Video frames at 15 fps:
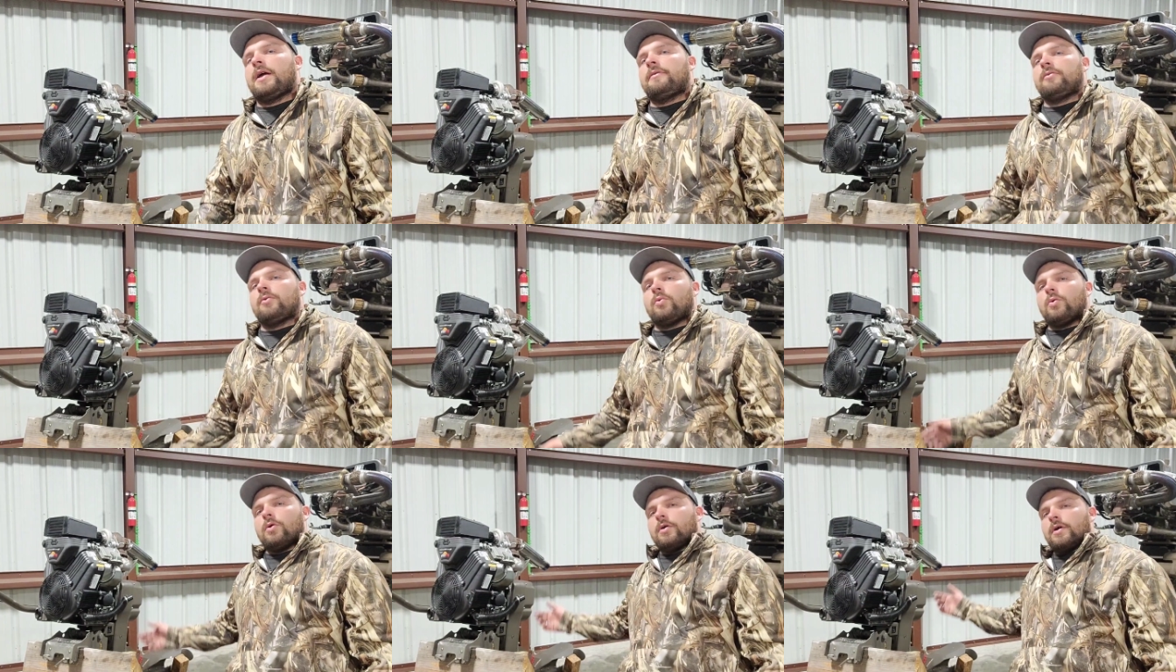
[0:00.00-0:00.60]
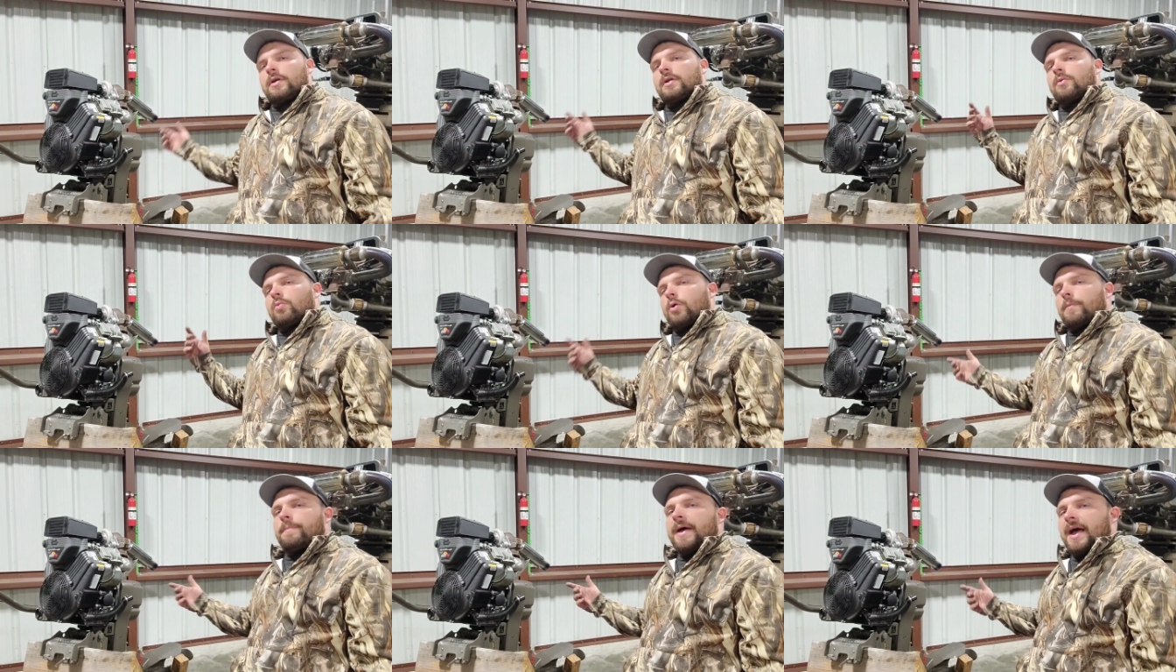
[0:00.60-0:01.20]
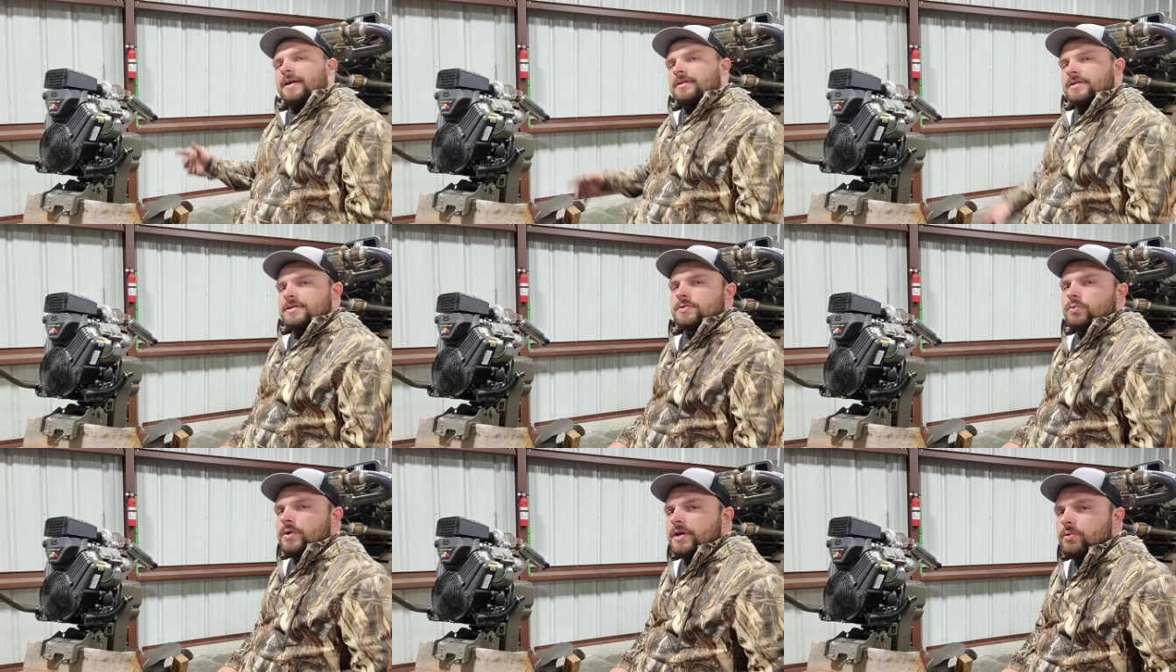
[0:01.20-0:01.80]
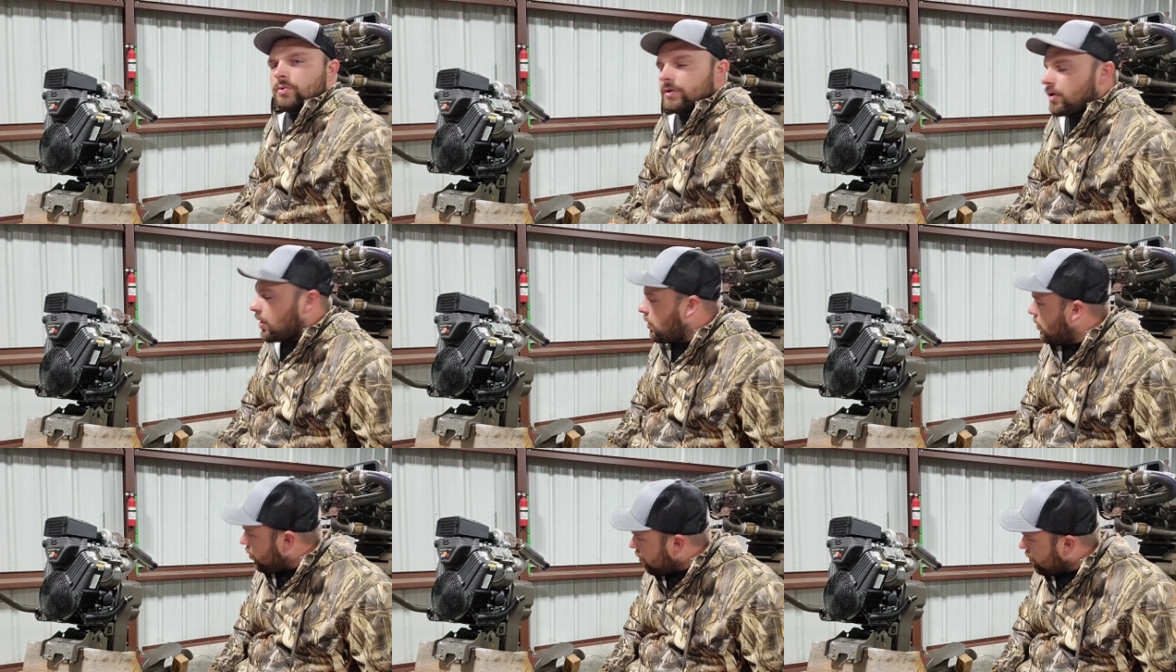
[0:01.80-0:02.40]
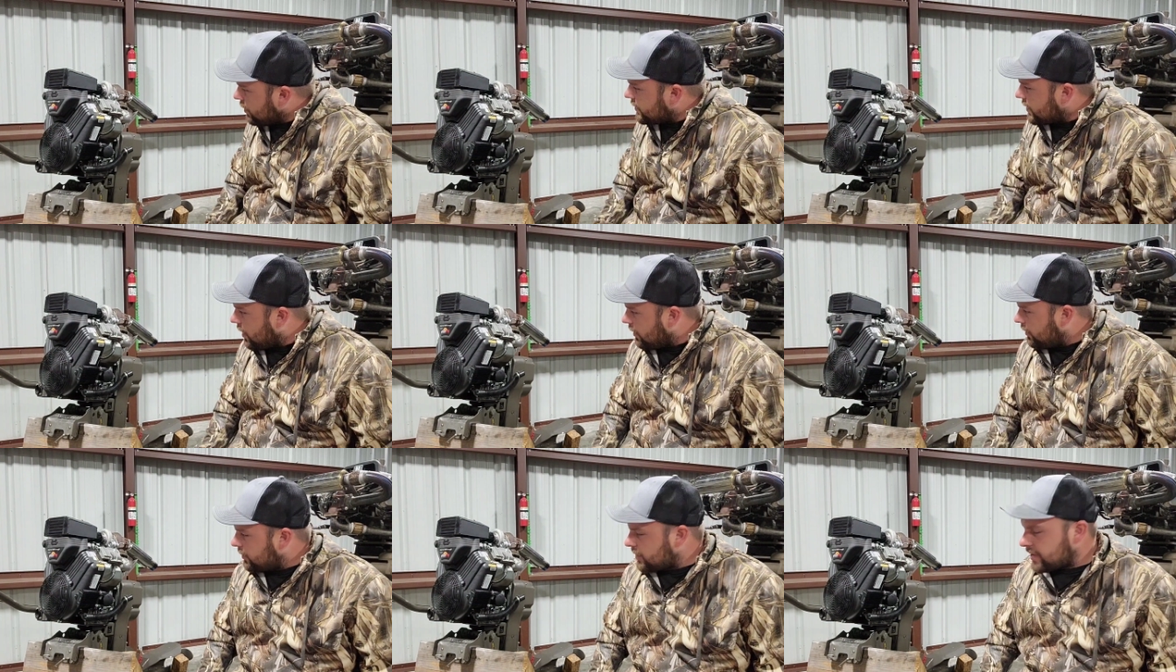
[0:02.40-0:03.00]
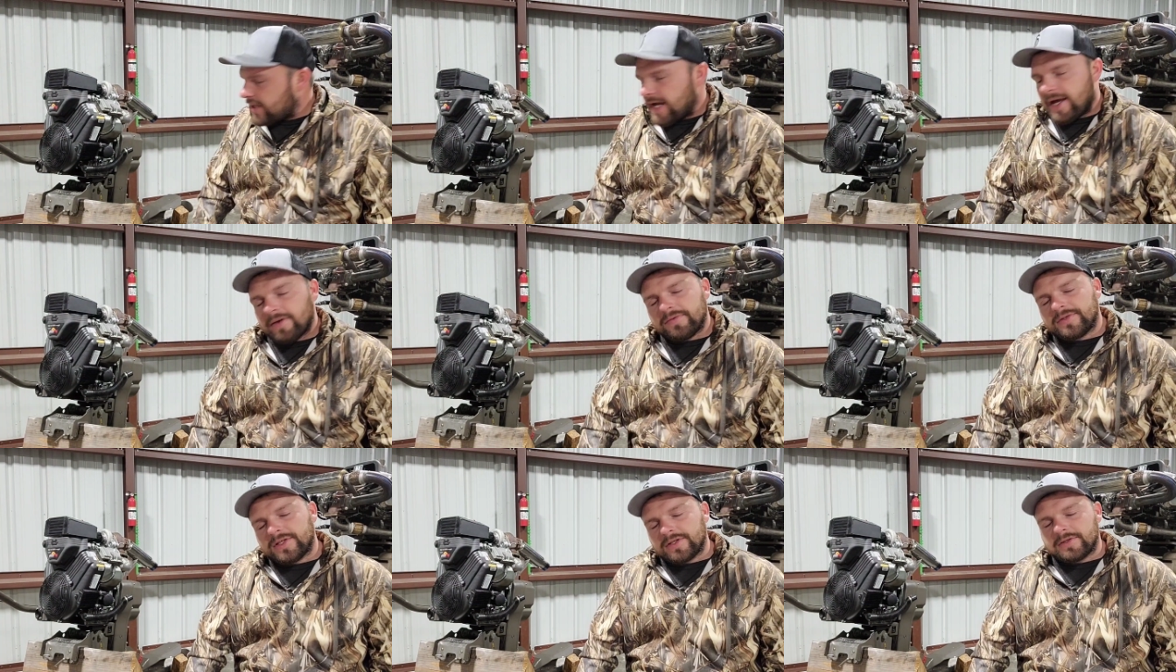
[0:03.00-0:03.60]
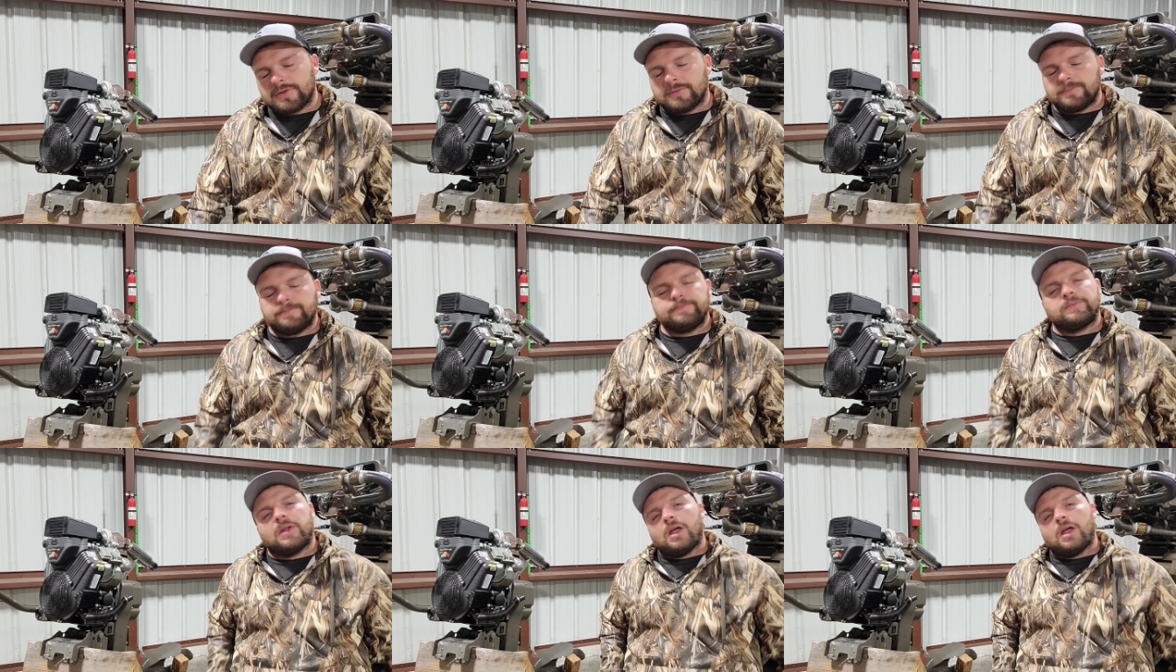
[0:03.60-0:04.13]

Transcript: Hey everyone, we're back this week with our horizontal shaft system.